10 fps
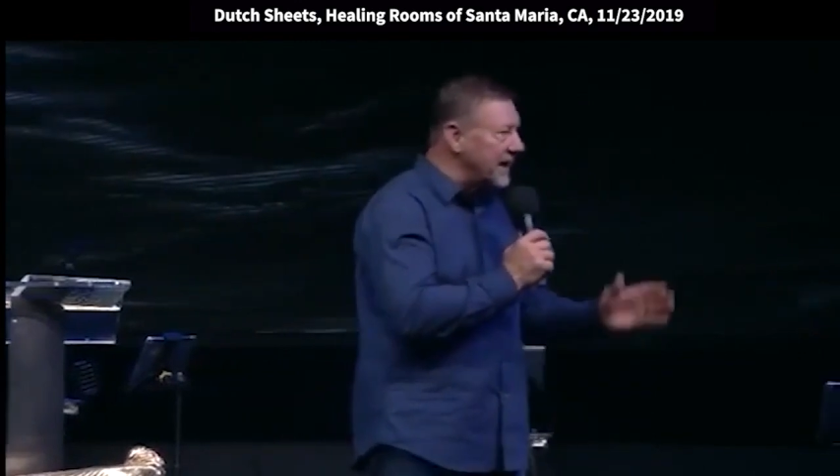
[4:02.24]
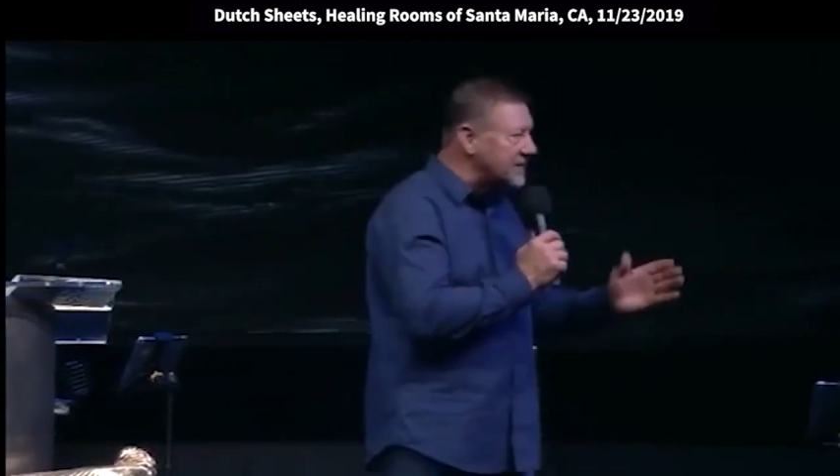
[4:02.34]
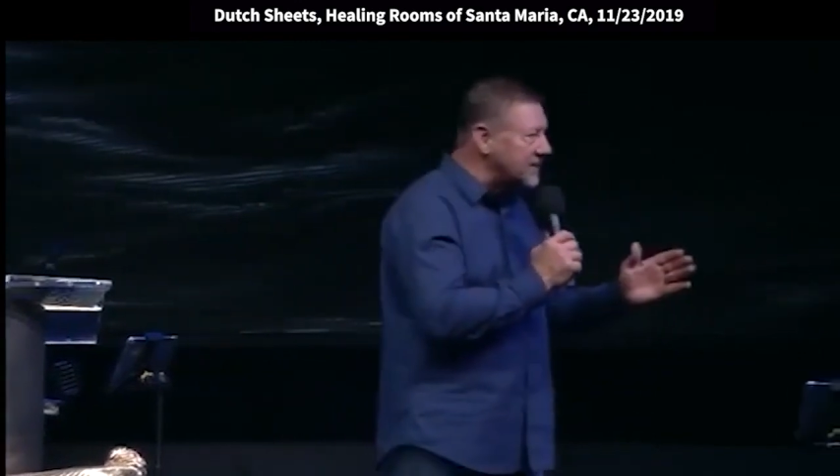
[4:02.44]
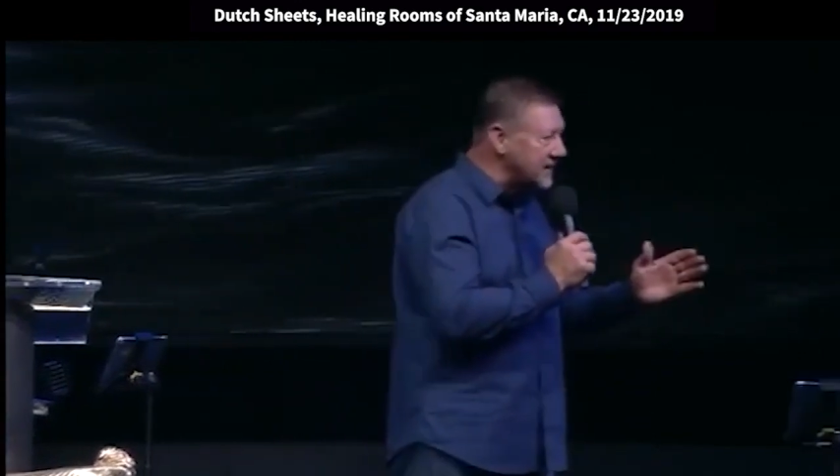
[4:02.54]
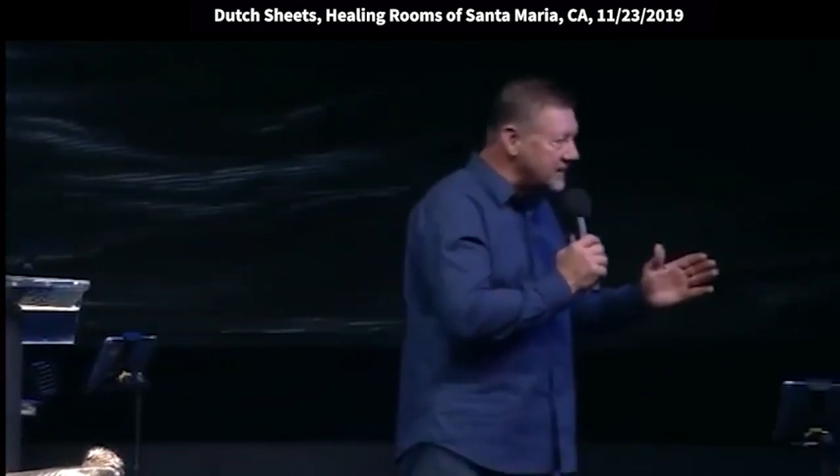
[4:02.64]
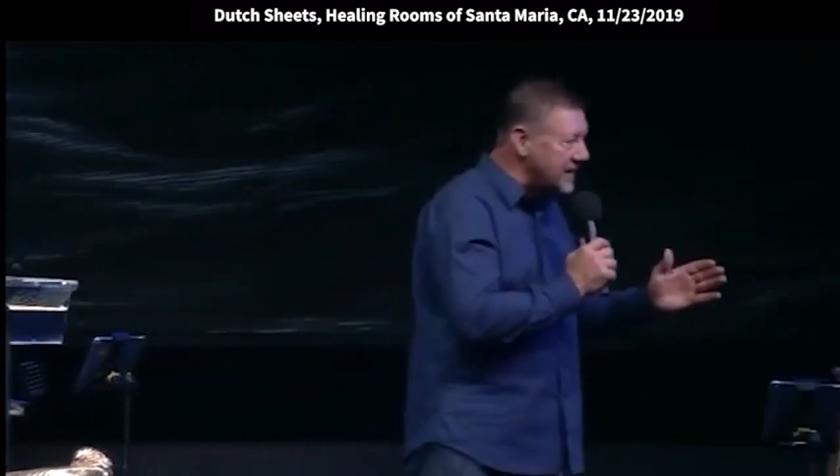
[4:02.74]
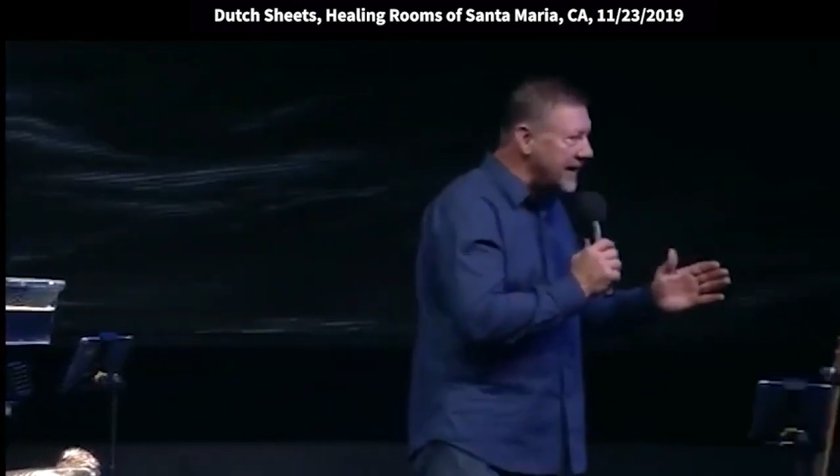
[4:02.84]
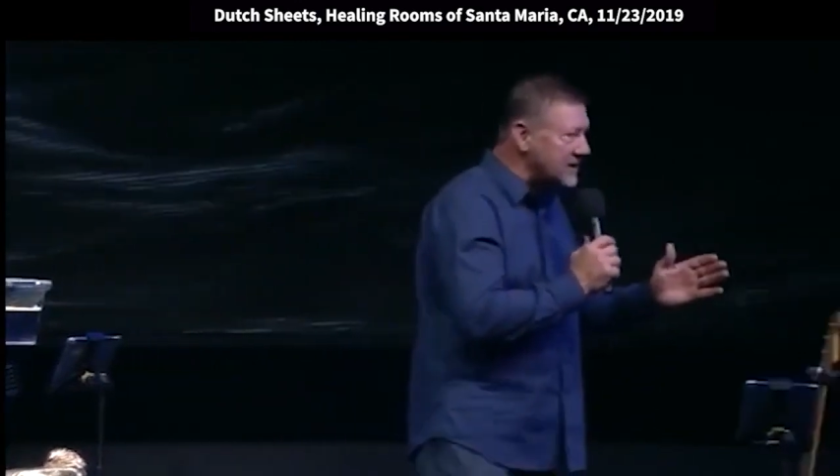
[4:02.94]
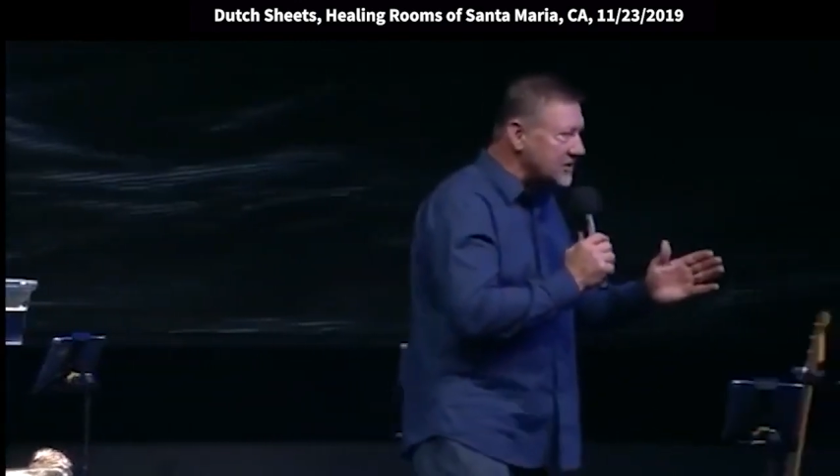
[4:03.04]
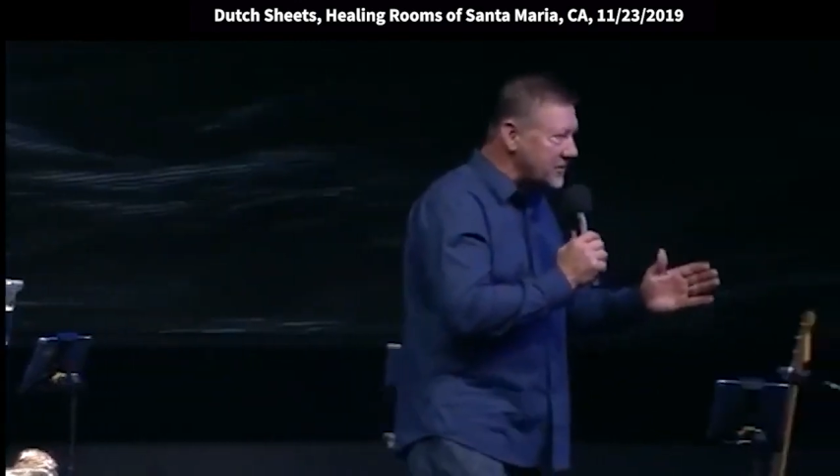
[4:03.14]
be dancing the
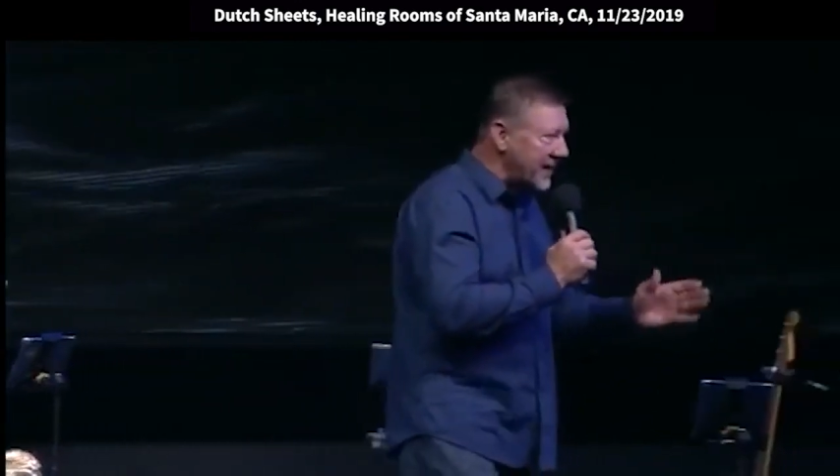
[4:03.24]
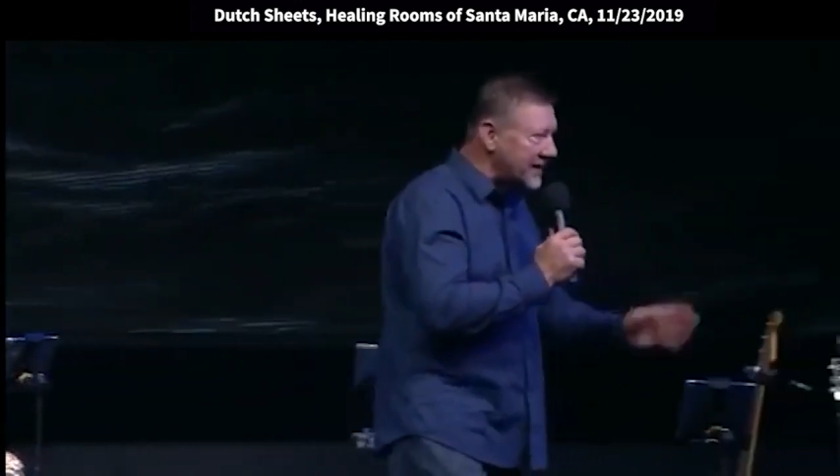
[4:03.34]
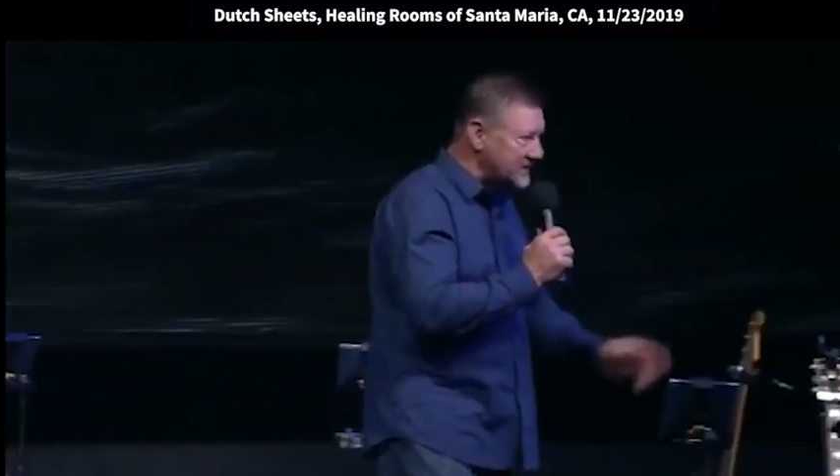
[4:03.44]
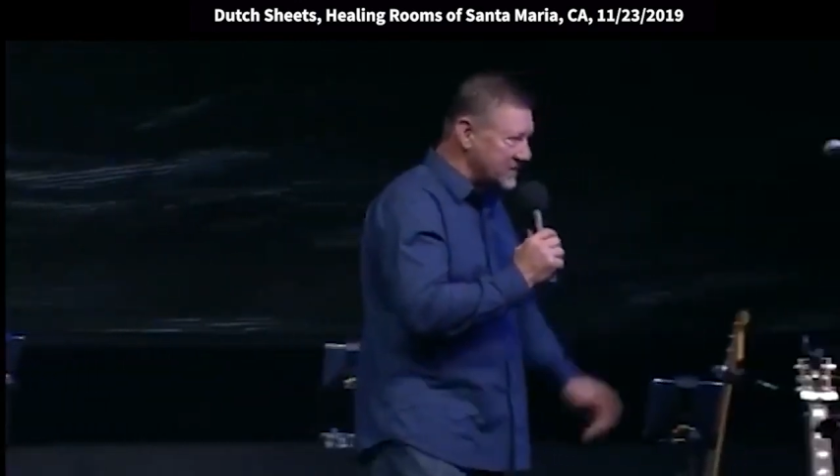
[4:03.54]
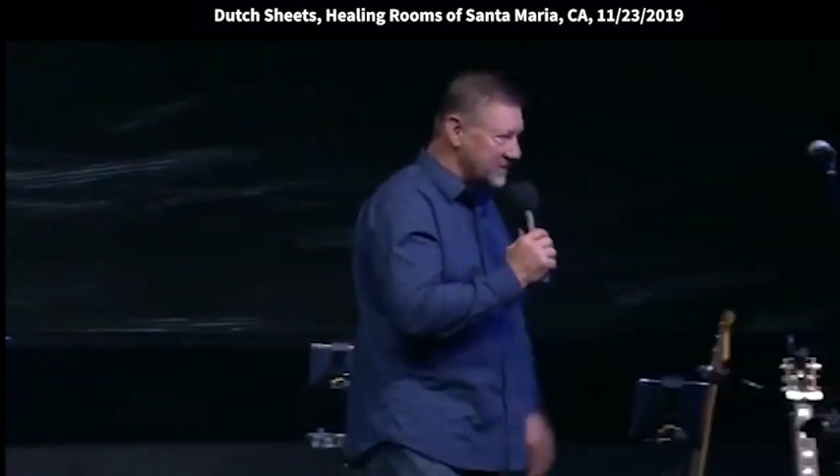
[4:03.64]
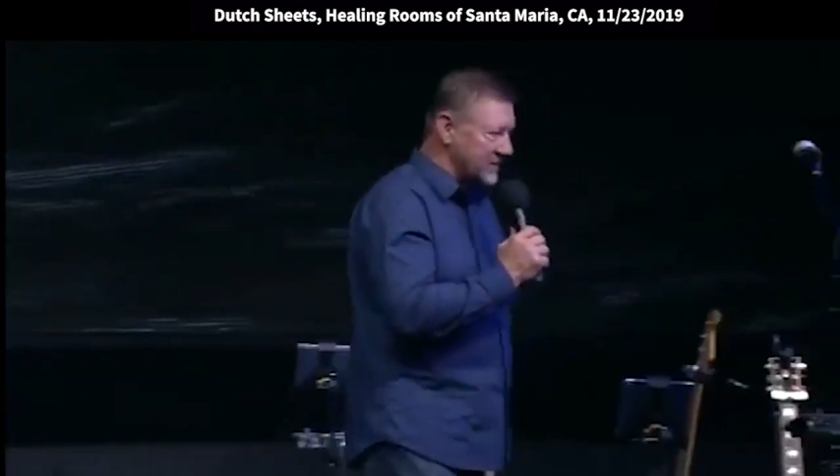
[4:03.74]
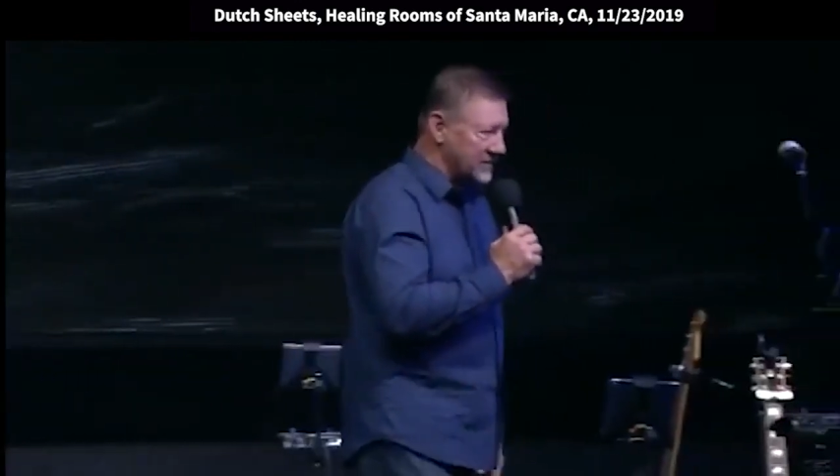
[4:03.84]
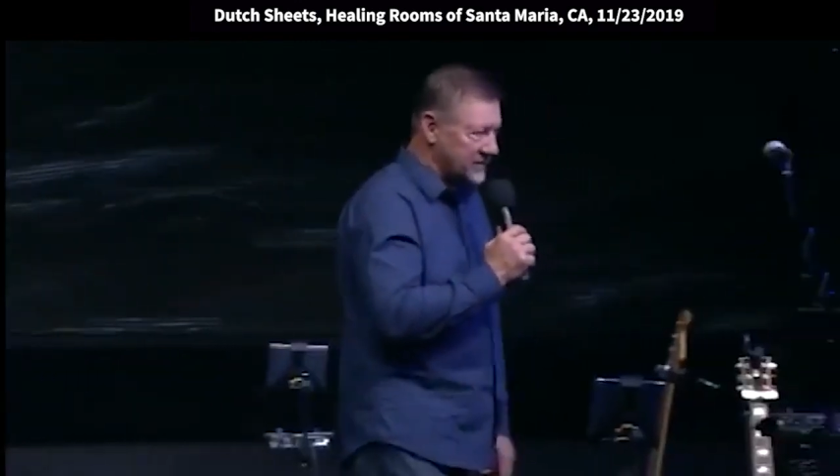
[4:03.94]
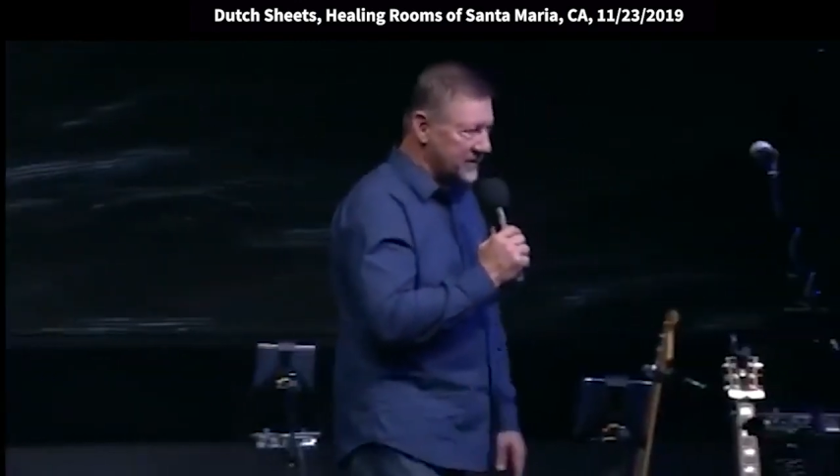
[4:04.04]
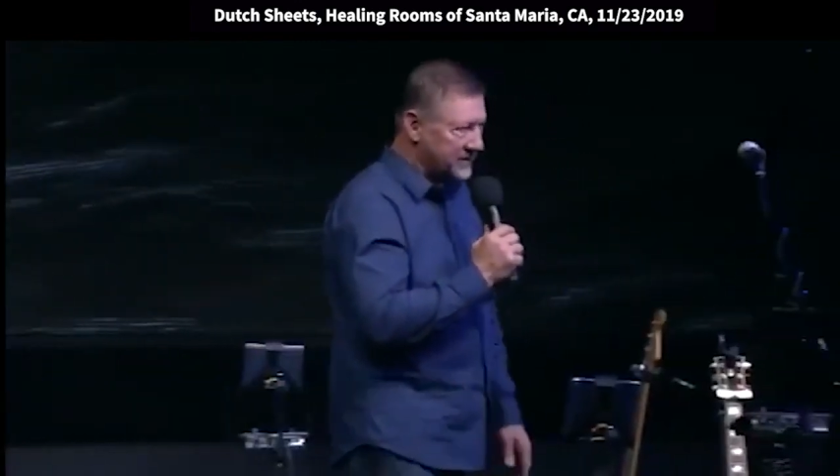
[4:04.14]
dance of
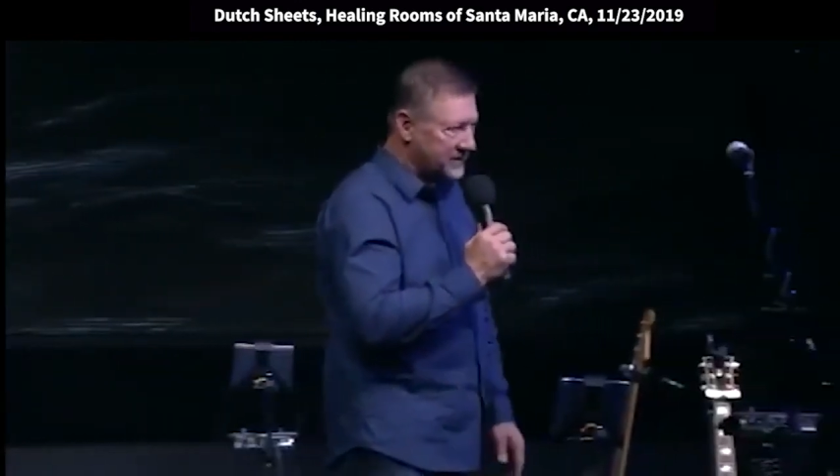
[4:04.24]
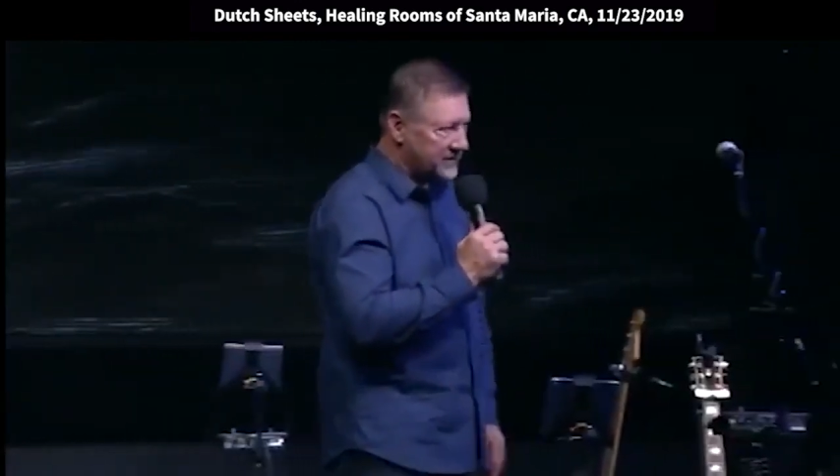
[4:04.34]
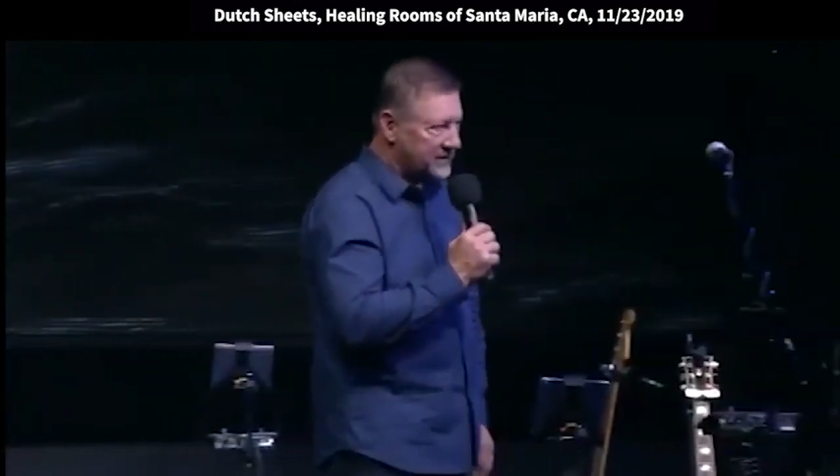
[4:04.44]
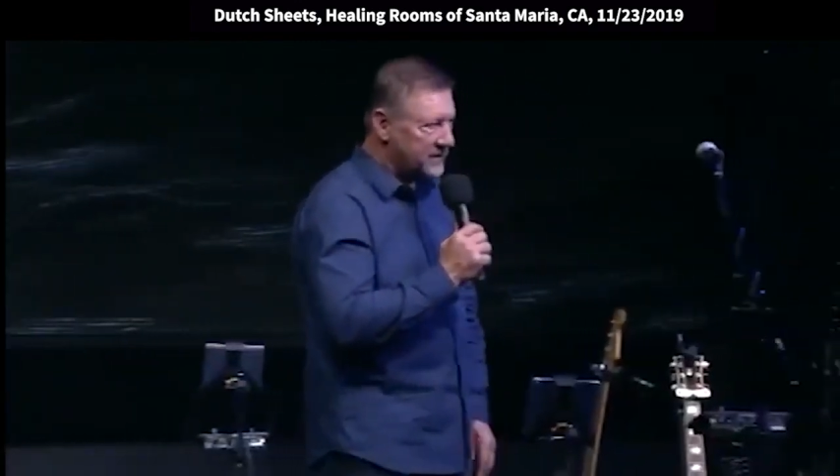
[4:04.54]
Passover, Israel.